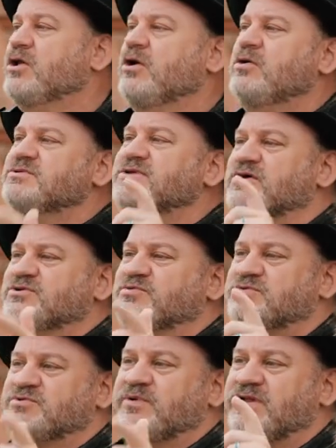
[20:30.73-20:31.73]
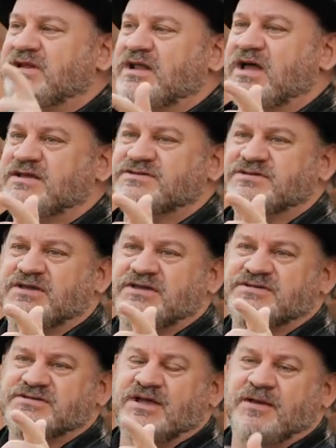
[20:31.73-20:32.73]
You know who else was really nice
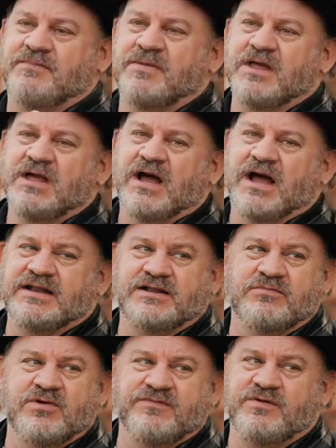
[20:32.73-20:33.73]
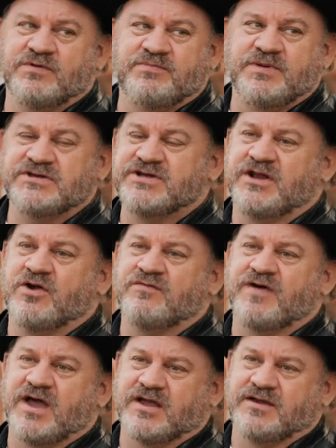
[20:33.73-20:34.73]
is I did a movie with BJ
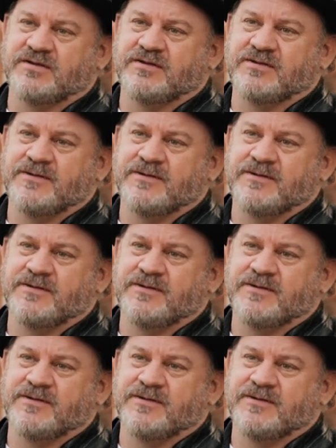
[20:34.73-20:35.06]
Novak.